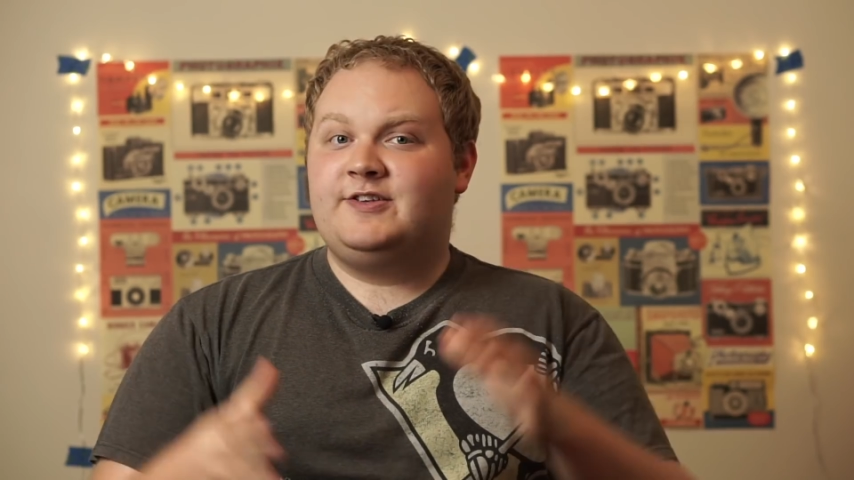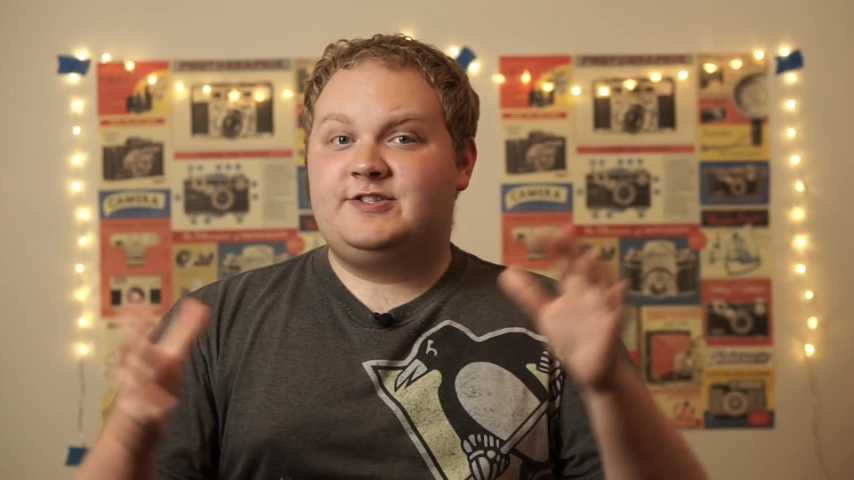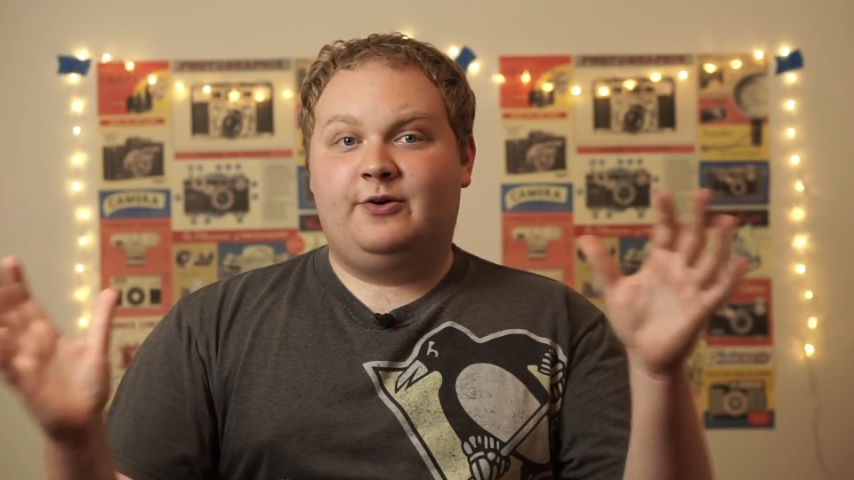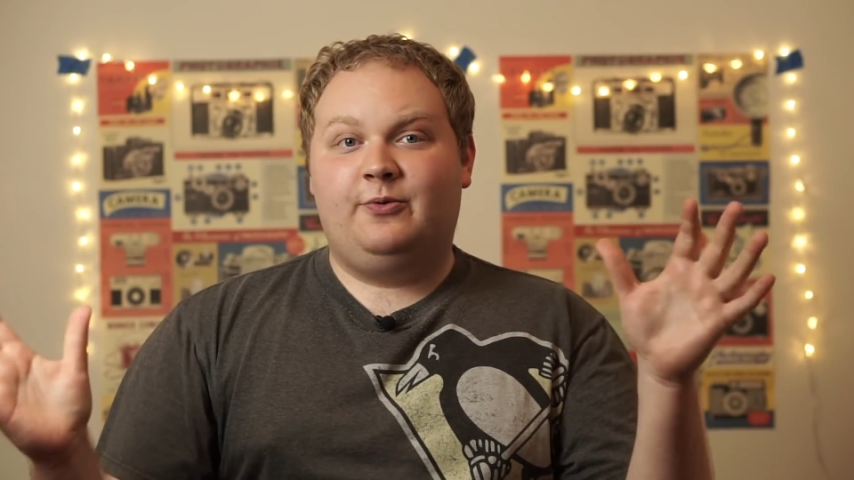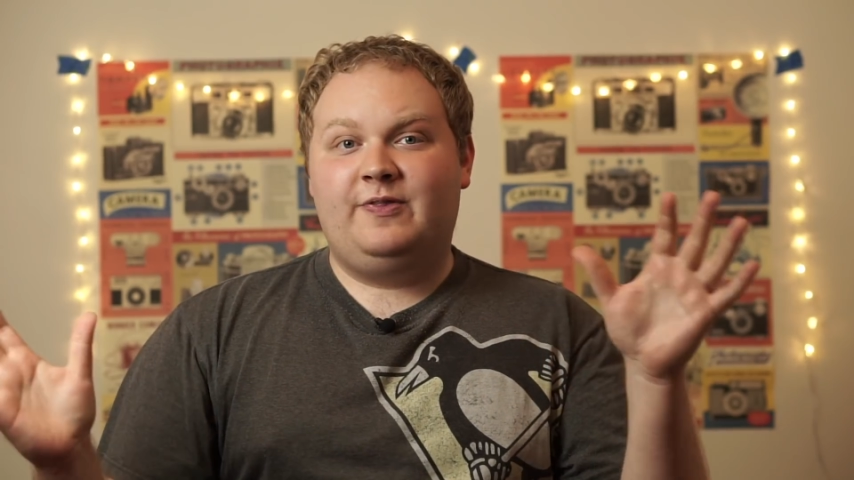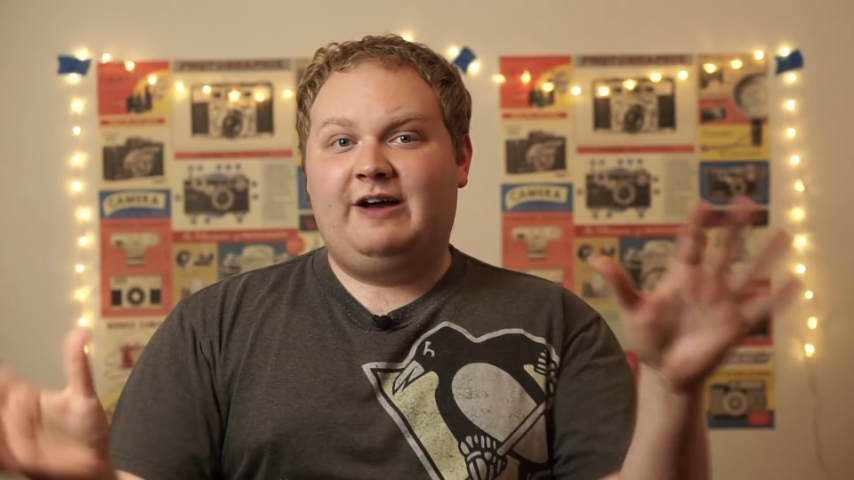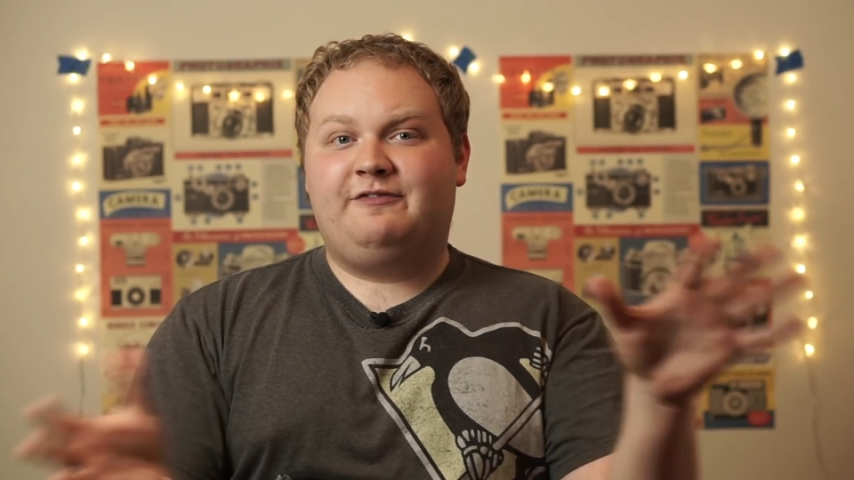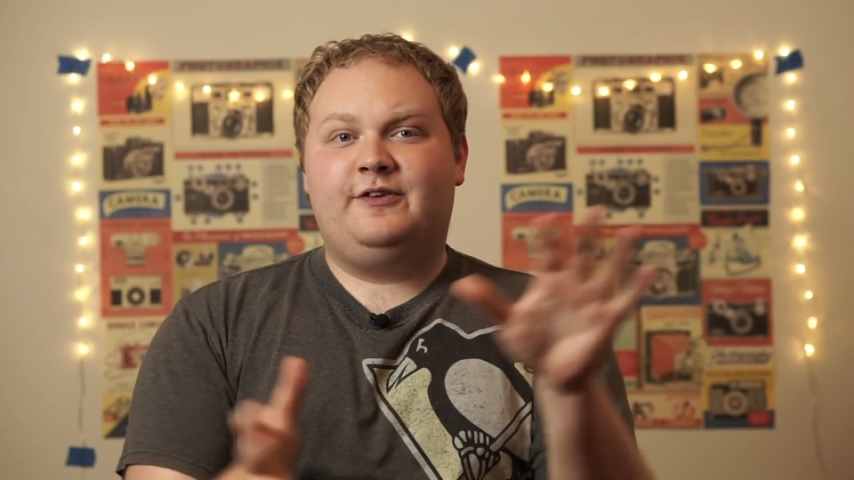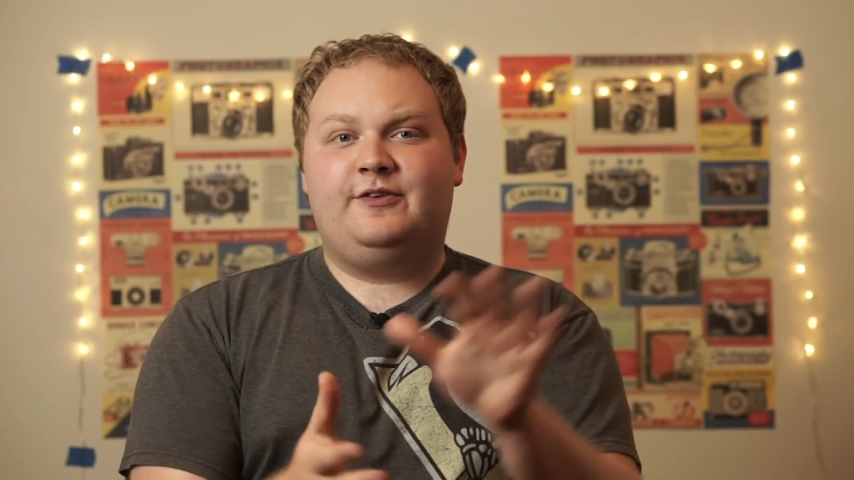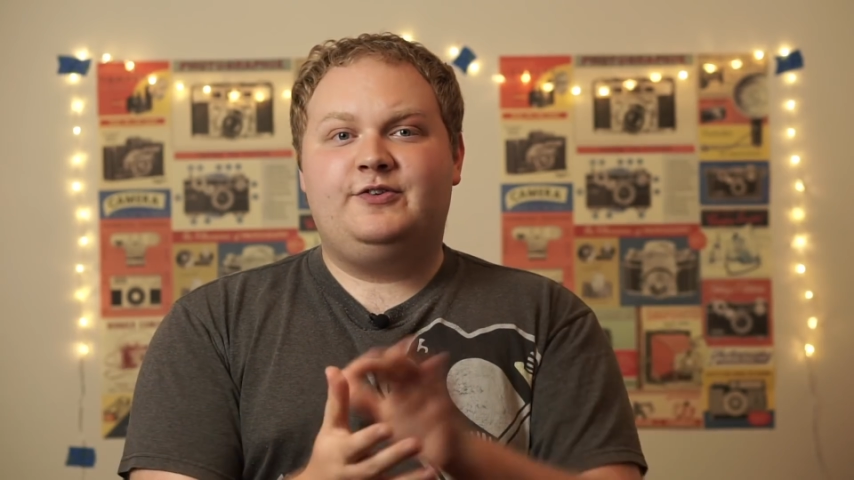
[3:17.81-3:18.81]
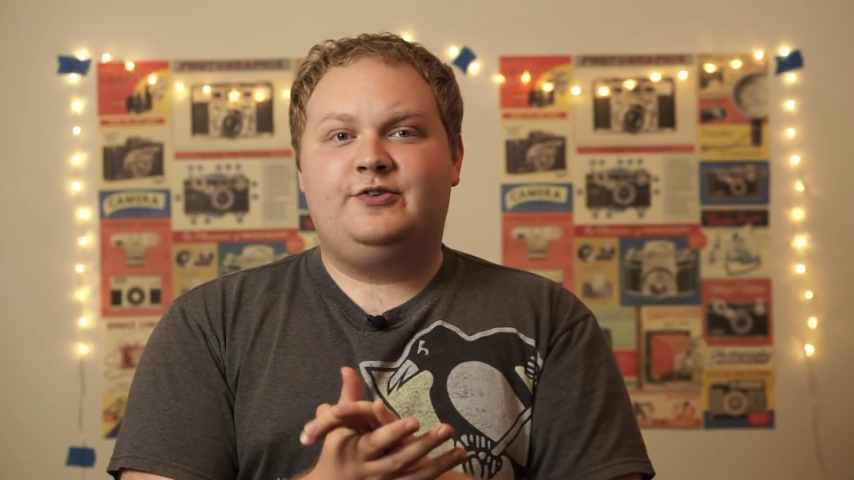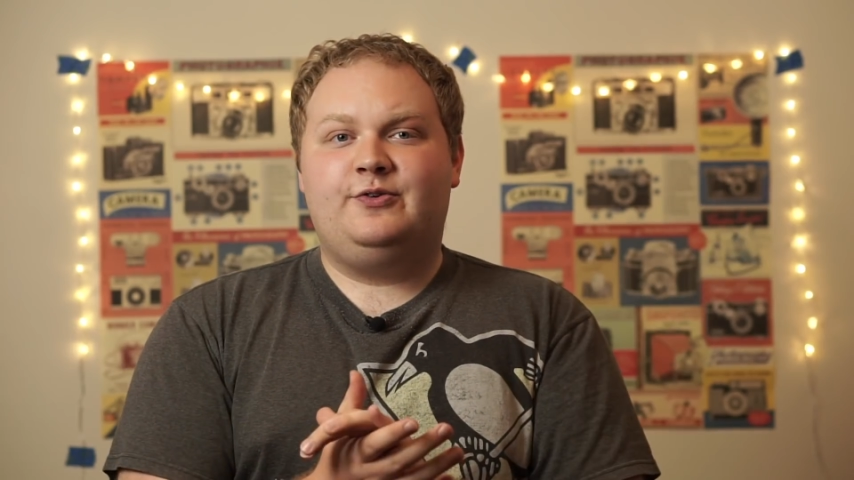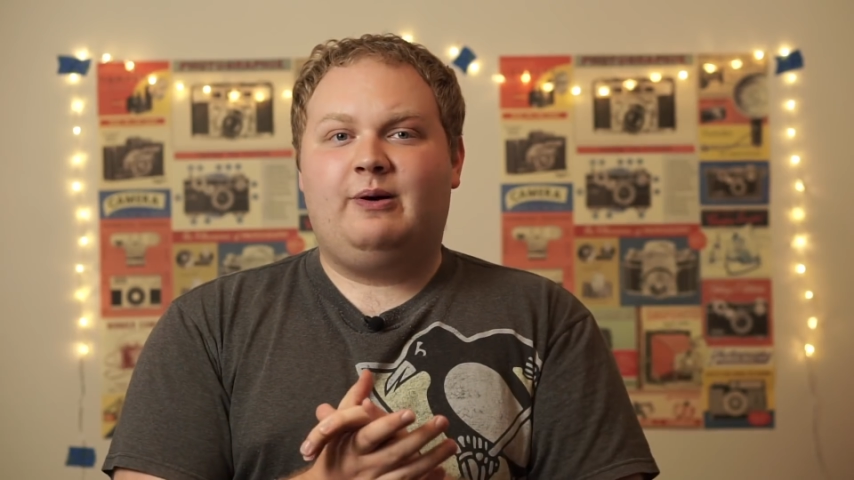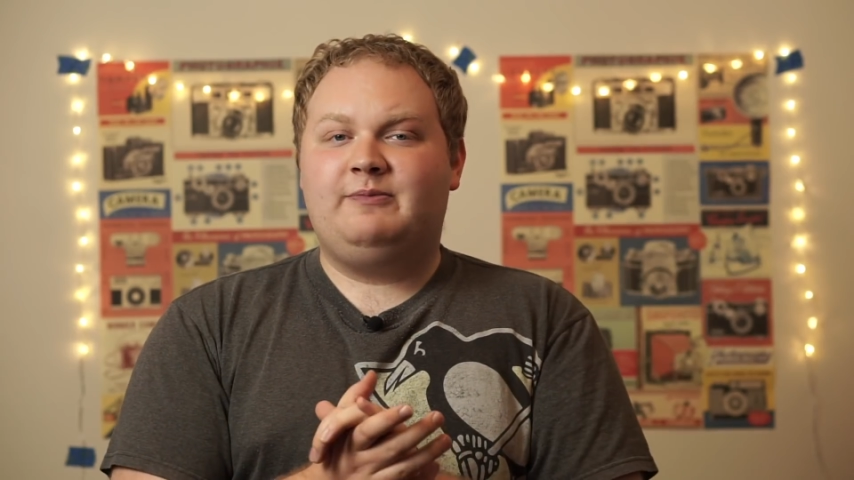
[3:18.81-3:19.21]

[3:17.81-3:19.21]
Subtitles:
So without further ado,